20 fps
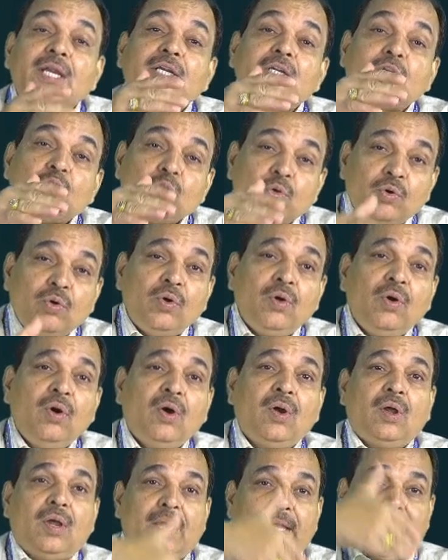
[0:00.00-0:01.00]
to
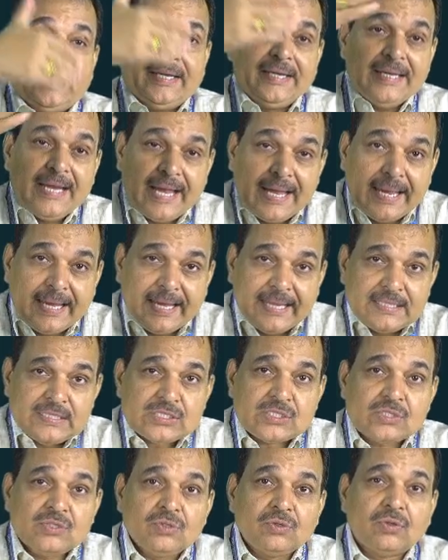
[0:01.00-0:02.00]
enhance
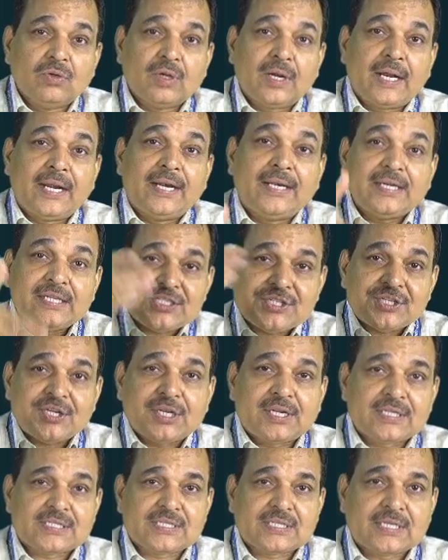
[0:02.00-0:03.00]
your
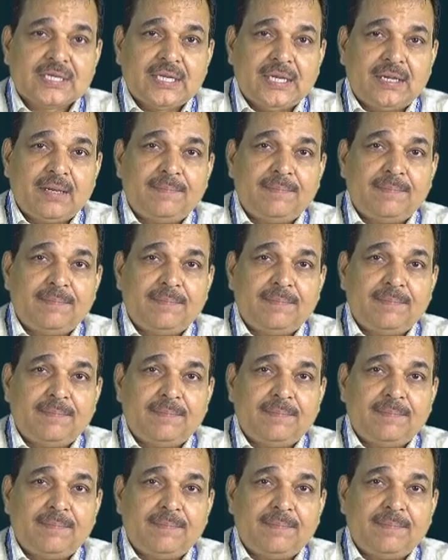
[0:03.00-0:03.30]
artistic skill,